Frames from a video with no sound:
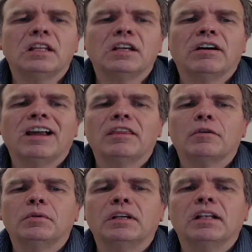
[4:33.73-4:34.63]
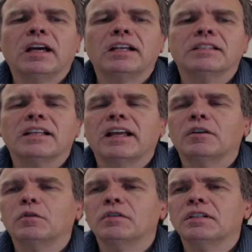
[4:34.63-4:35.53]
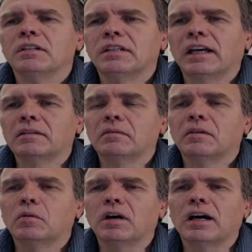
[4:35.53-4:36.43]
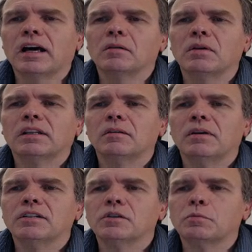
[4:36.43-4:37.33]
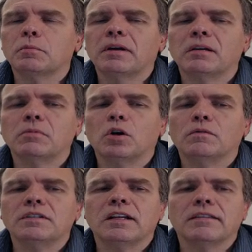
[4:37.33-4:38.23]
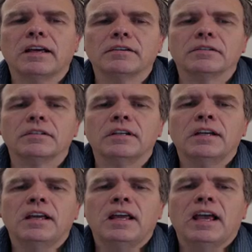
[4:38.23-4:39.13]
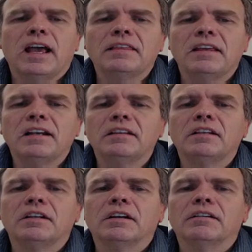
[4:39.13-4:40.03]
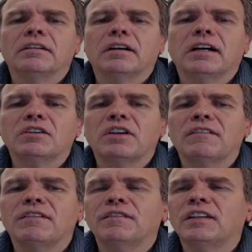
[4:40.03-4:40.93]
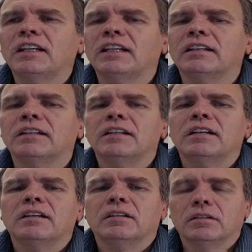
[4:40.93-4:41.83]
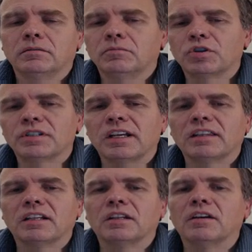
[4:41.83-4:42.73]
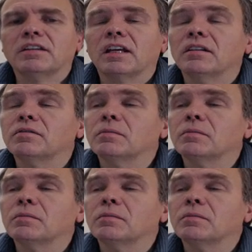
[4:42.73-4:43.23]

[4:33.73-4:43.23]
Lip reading: of the year I had 3 clients that had on a monthly basis were paying me over 10,000, at the end of the year I actually had 15, or I should say at the end of the year, at the end of